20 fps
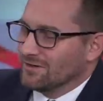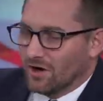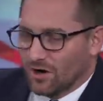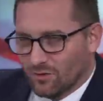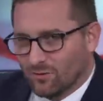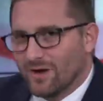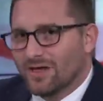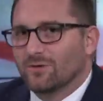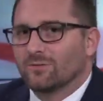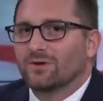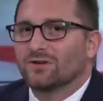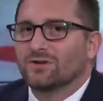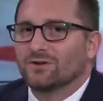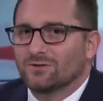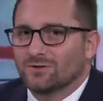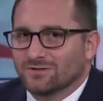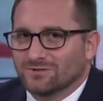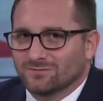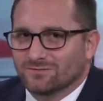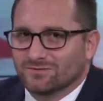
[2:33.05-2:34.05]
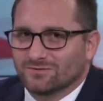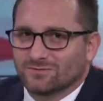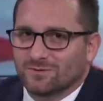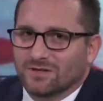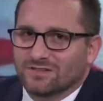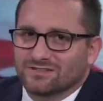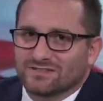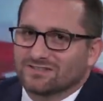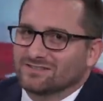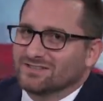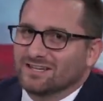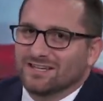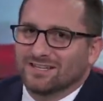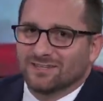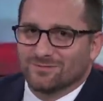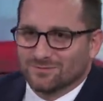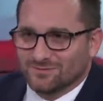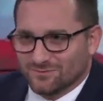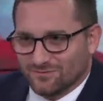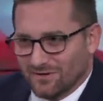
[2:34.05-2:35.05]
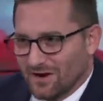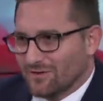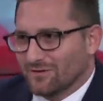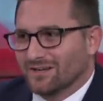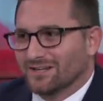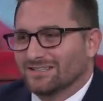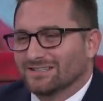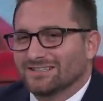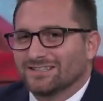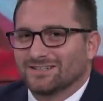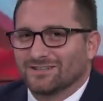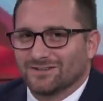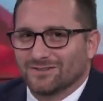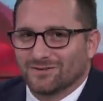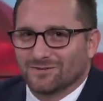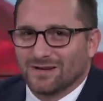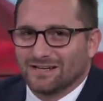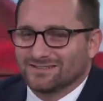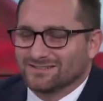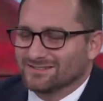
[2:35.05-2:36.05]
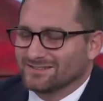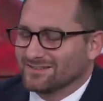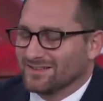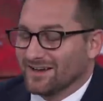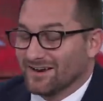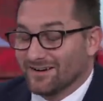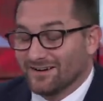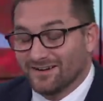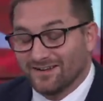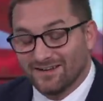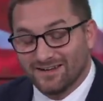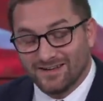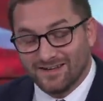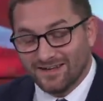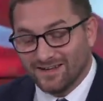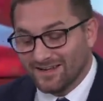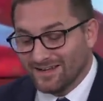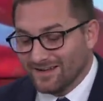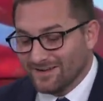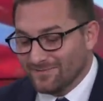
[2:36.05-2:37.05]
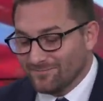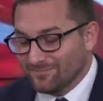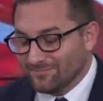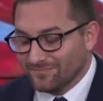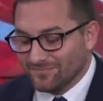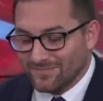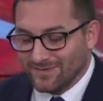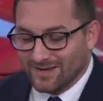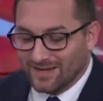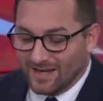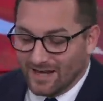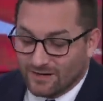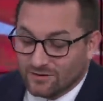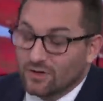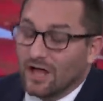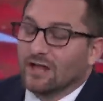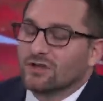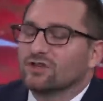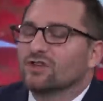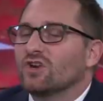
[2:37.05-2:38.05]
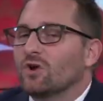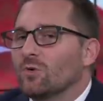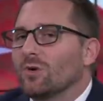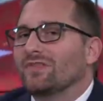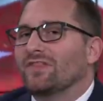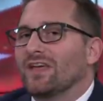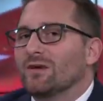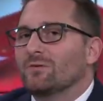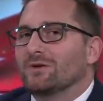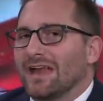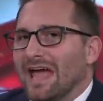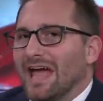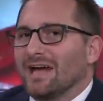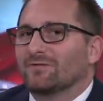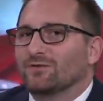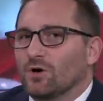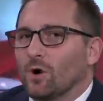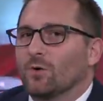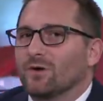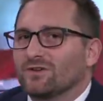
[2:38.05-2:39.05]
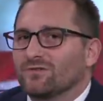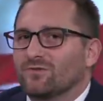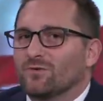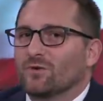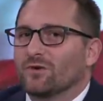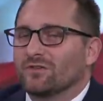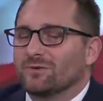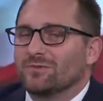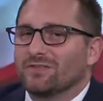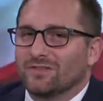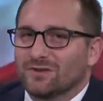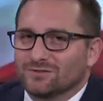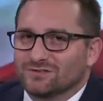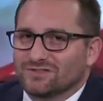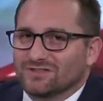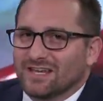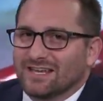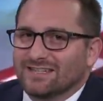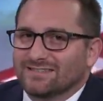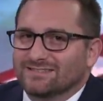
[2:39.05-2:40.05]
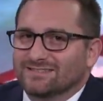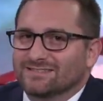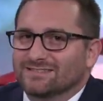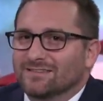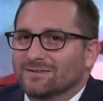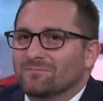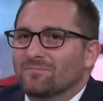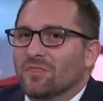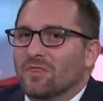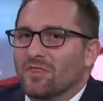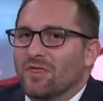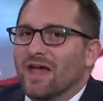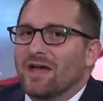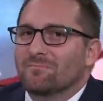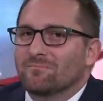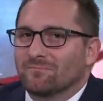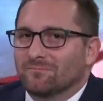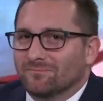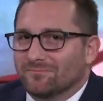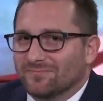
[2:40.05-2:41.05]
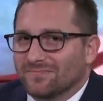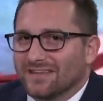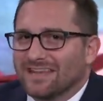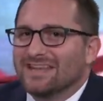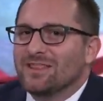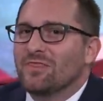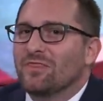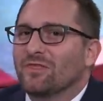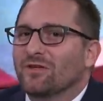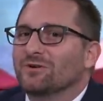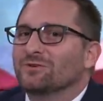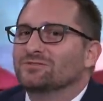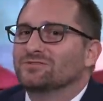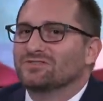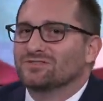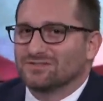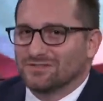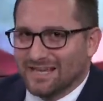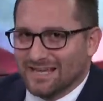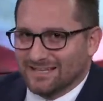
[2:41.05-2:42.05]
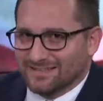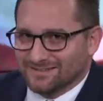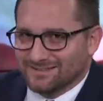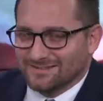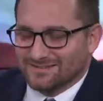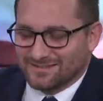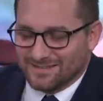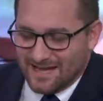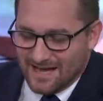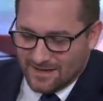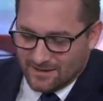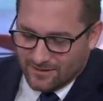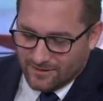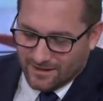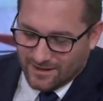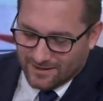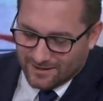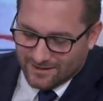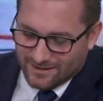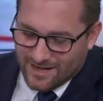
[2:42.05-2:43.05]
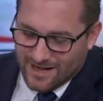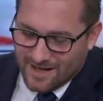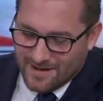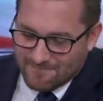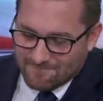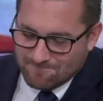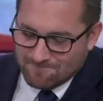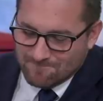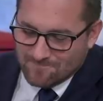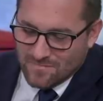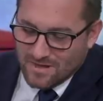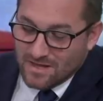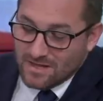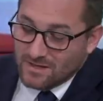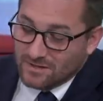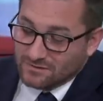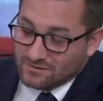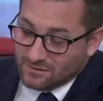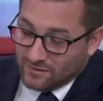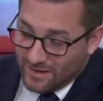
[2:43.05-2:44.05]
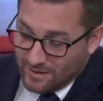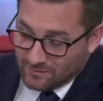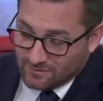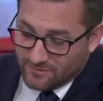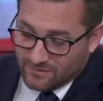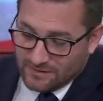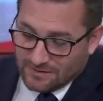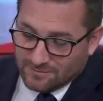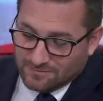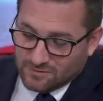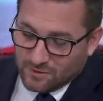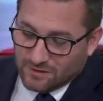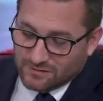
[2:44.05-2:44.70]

Oh wait, we knew in 2016, it was very clear in the races there. You know what they would have going for them in those states? Them in those states, I think. So that was Phillips.